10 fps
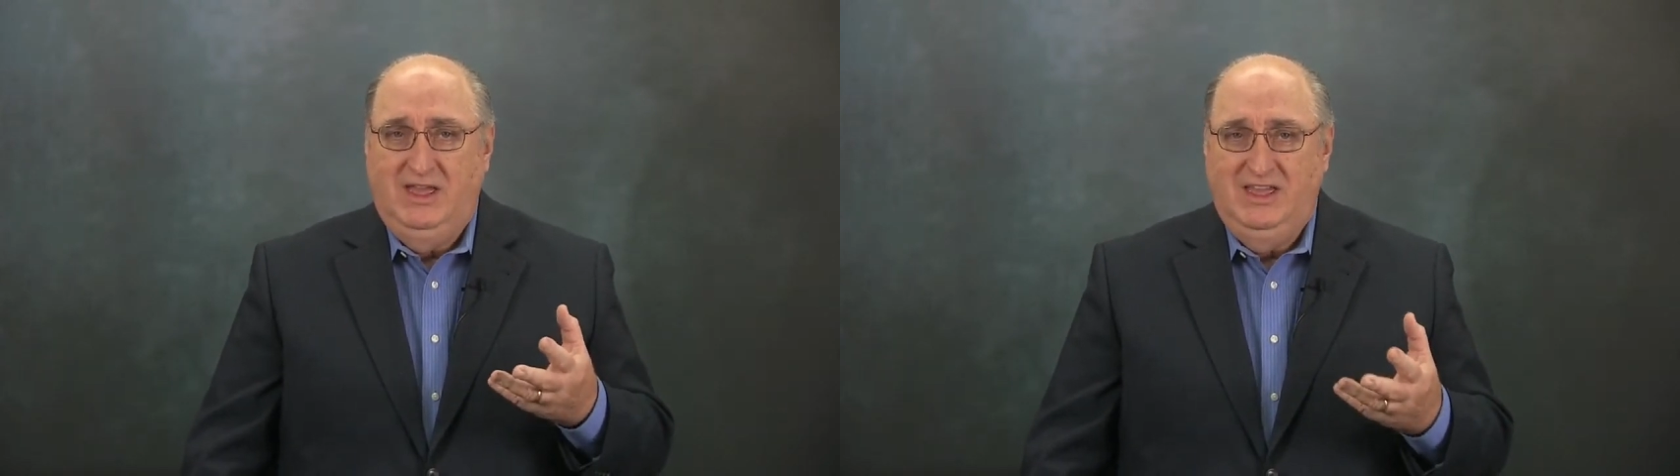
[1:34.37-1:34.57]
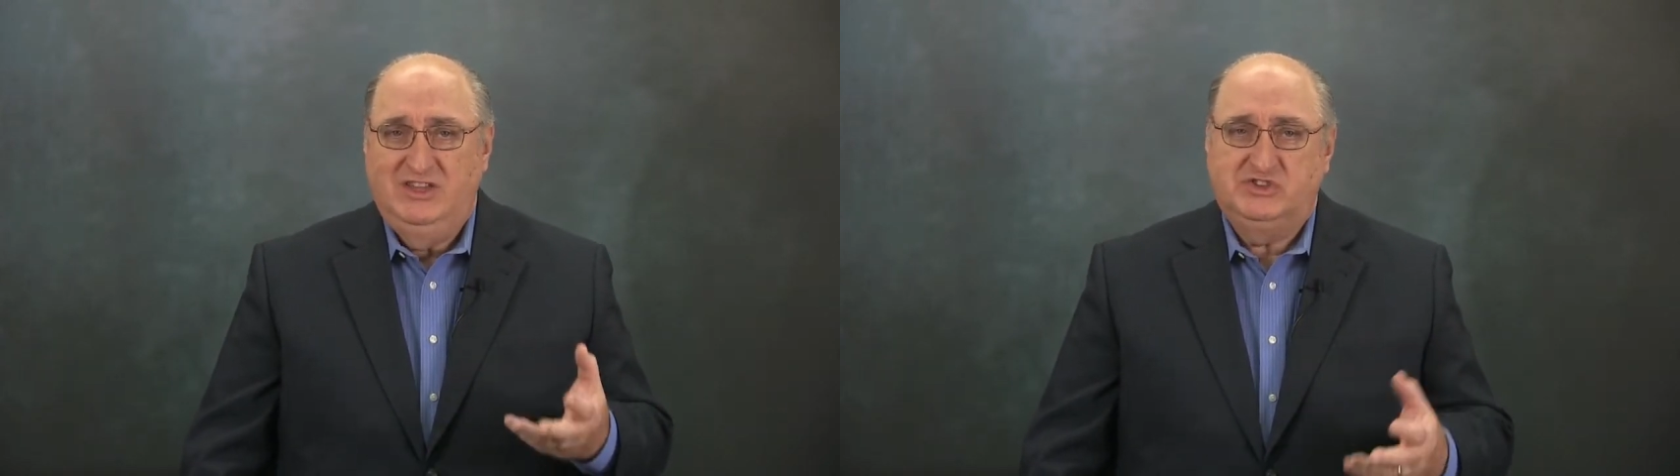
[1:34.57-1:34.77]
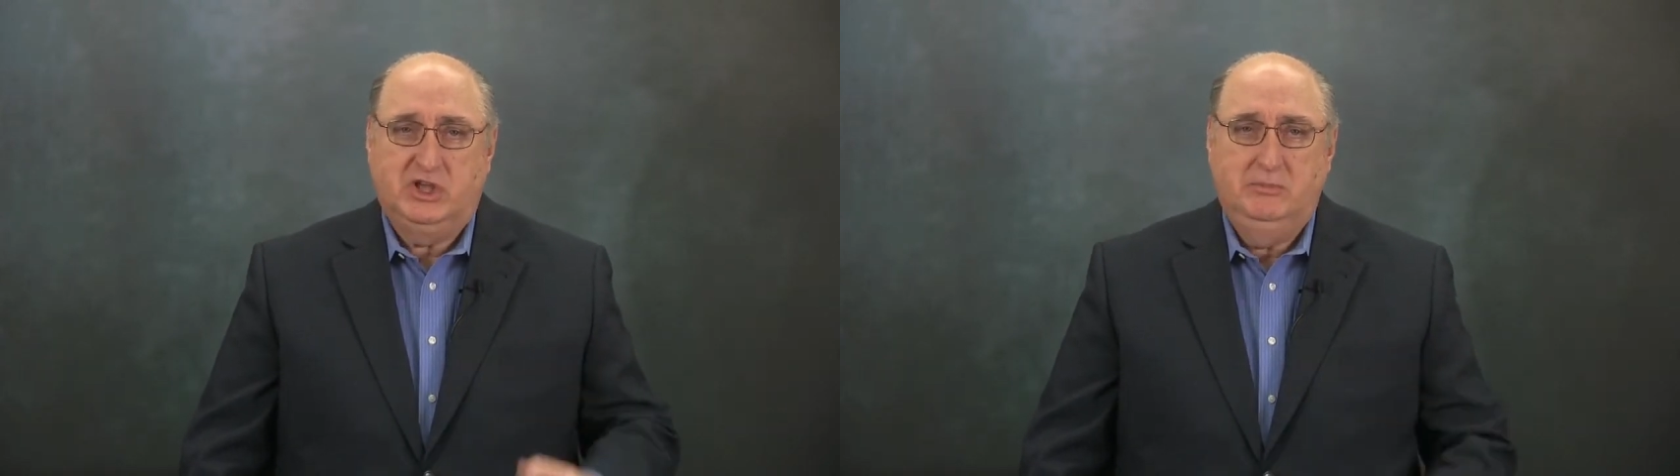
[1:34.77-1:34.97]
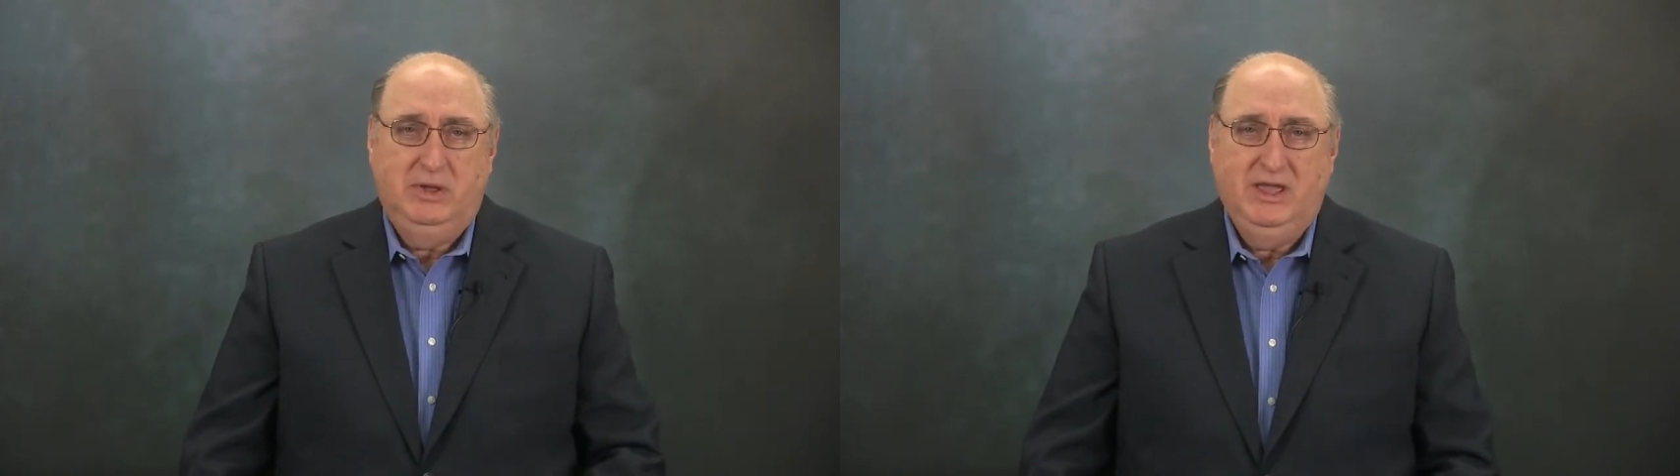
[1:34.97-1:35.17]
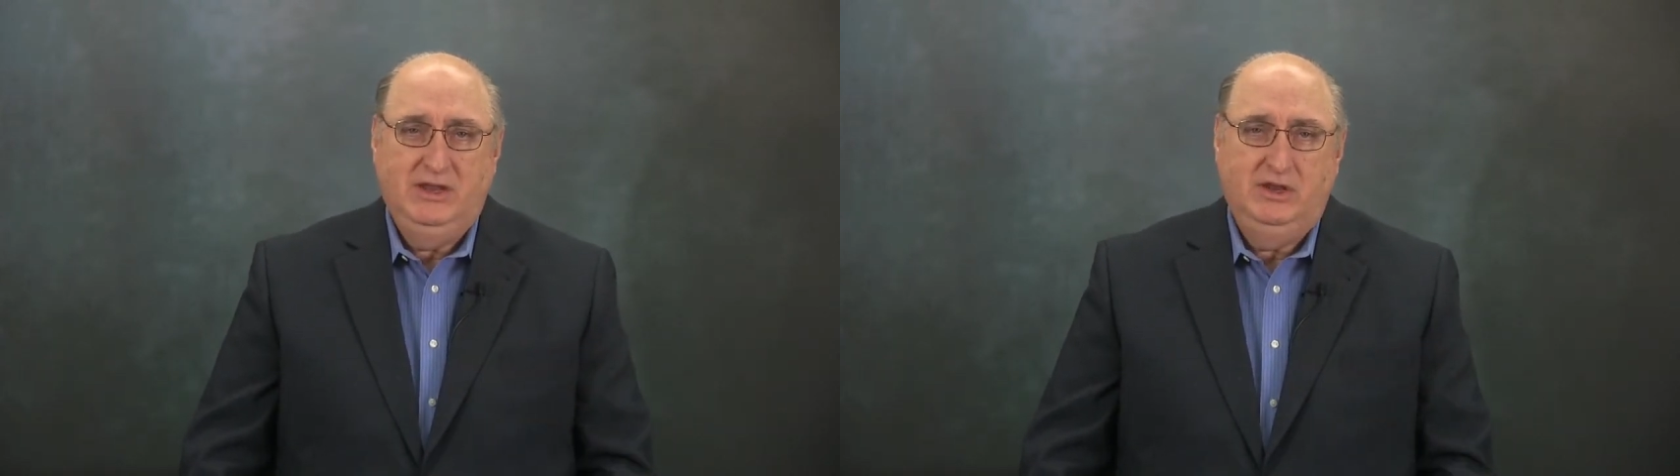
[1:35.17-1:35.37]
he is a
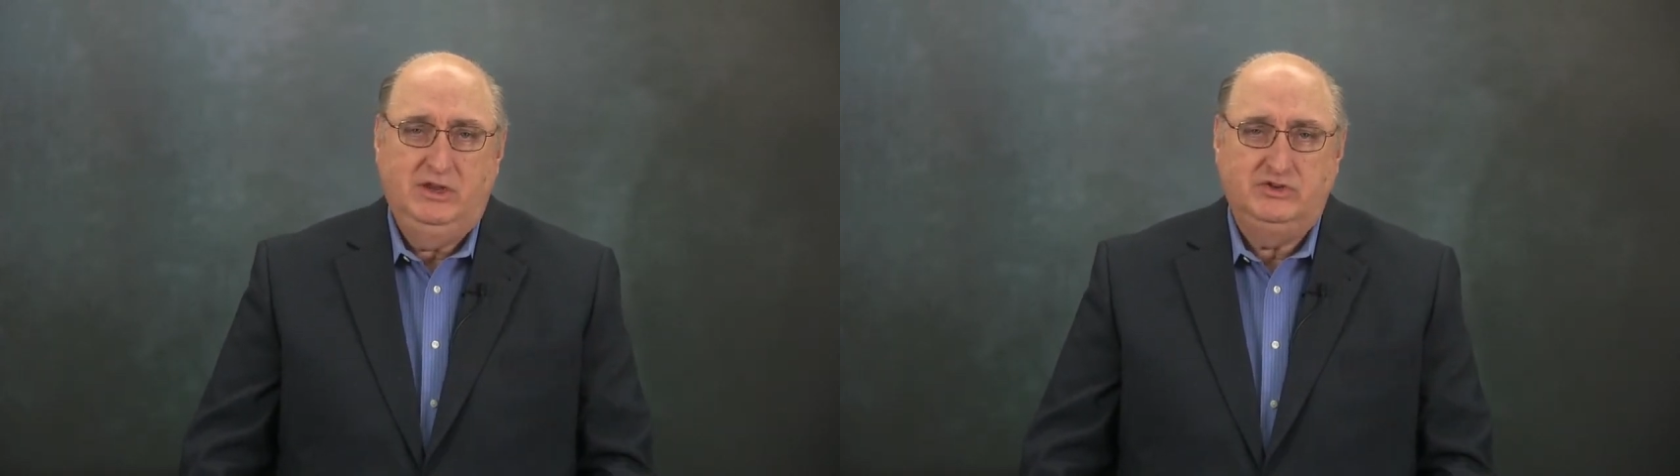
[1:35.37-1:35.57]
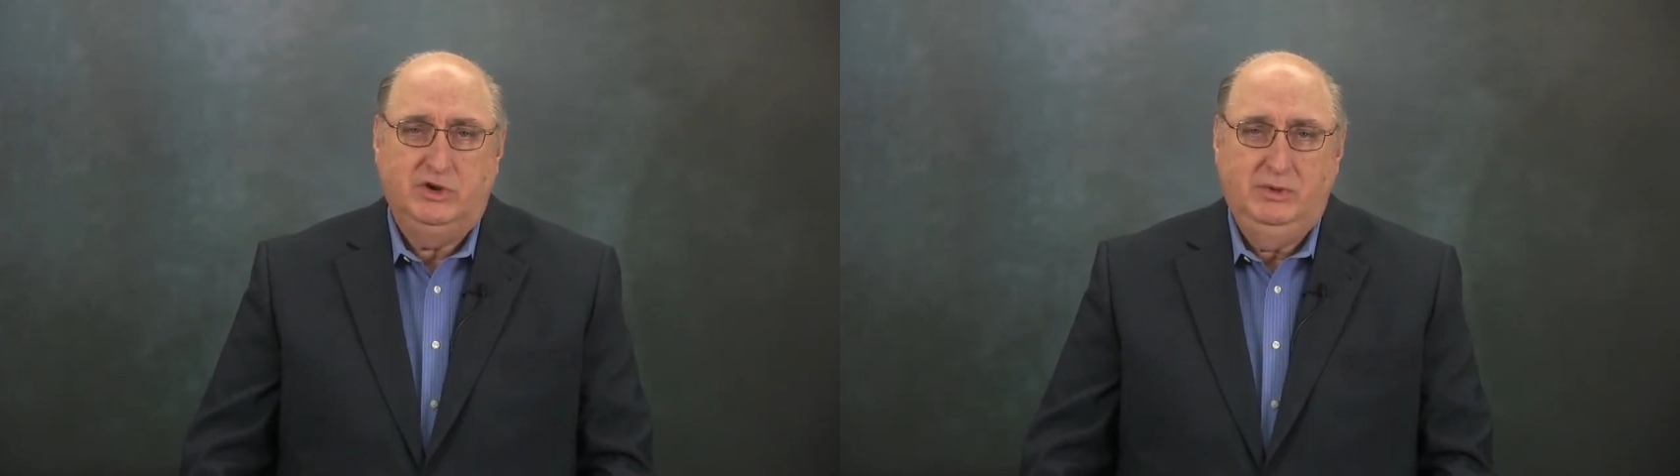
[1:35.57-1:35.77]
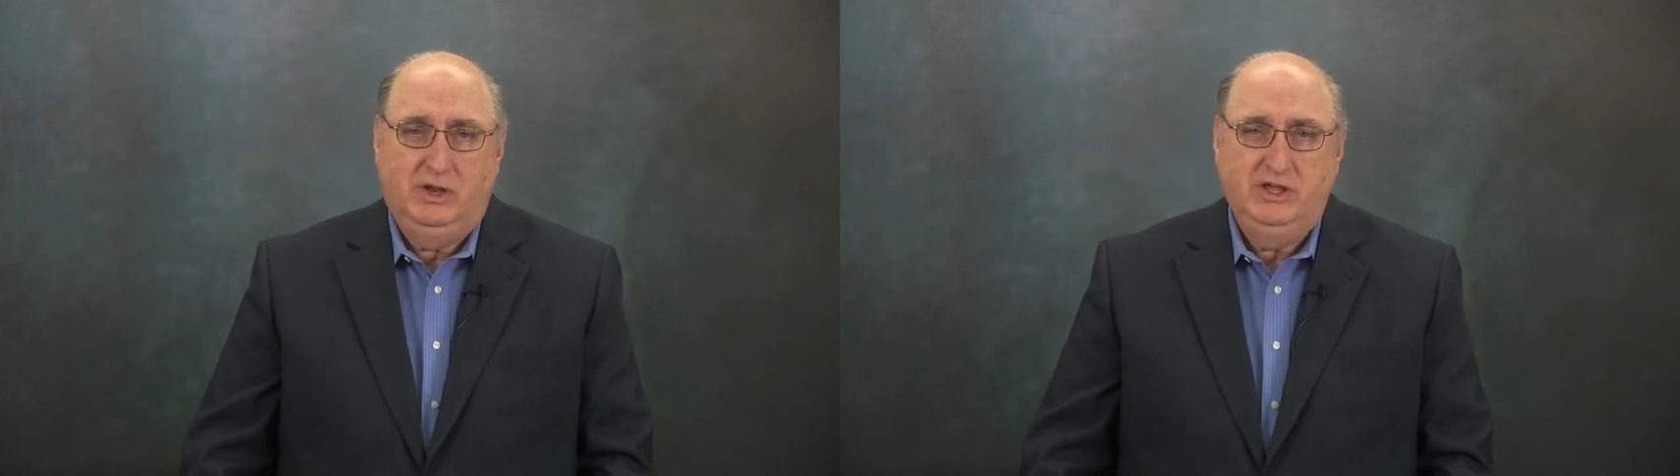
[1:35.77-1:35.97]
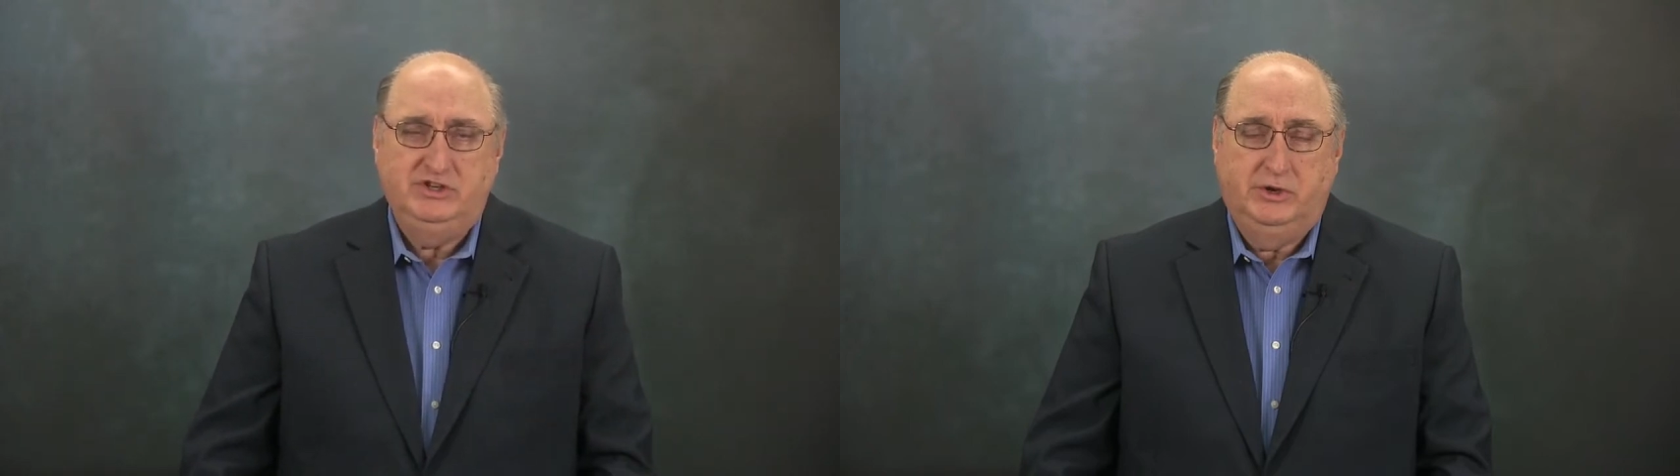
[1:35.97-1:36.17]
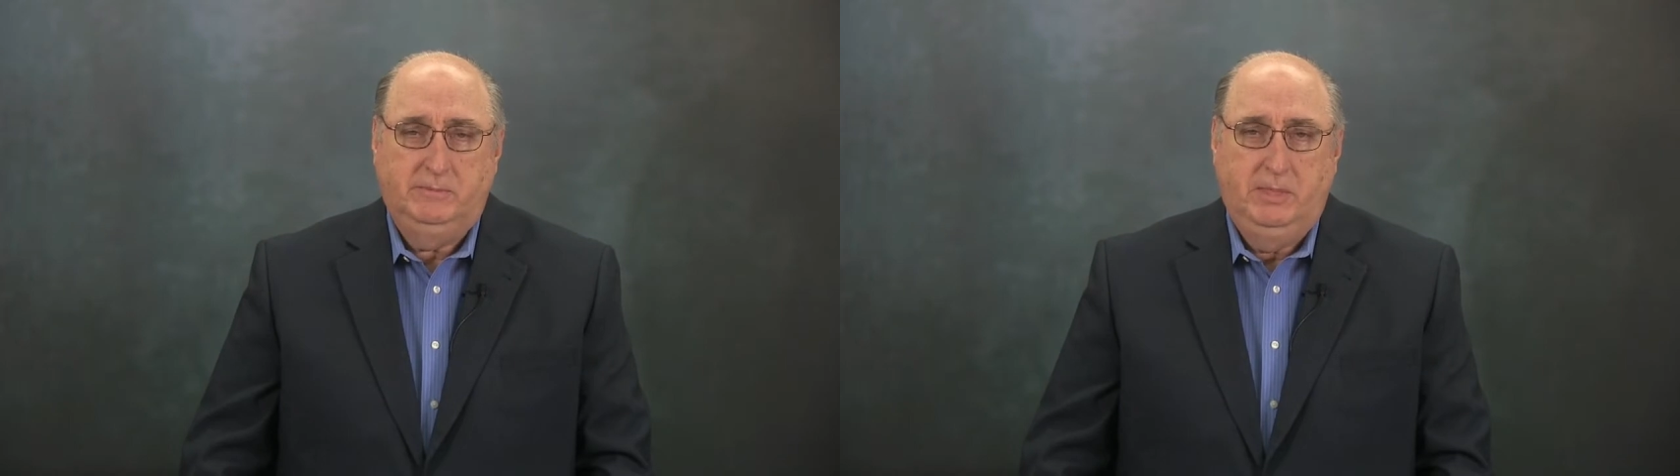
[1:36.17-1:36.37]
companion in
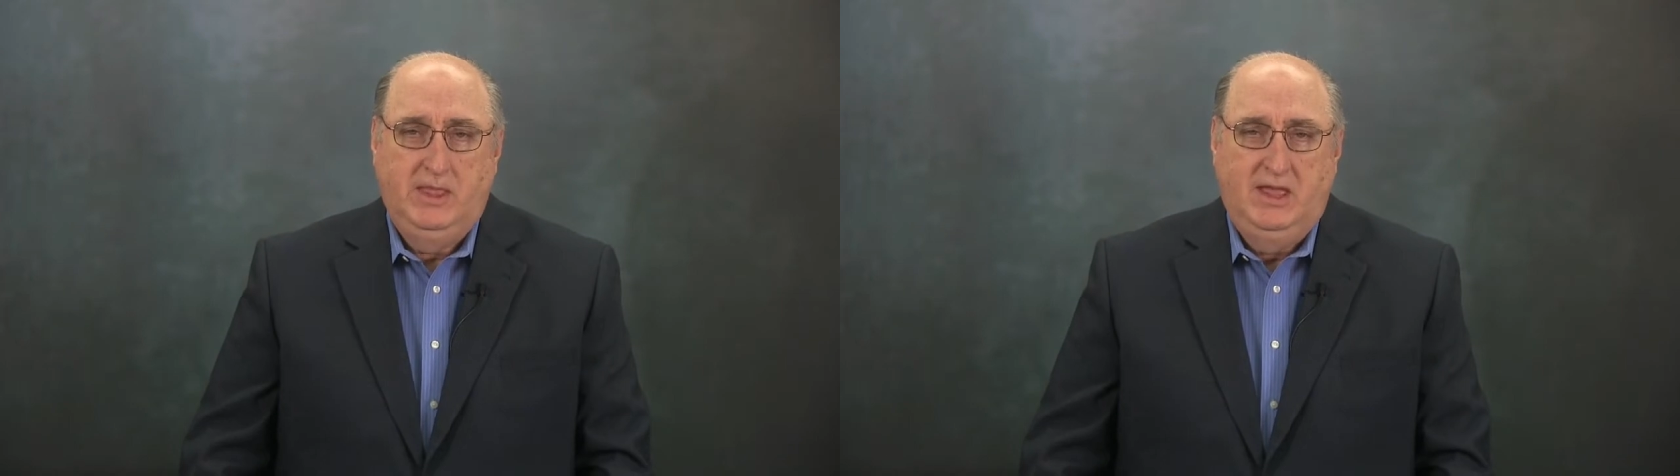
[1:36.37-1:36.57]
tribulation.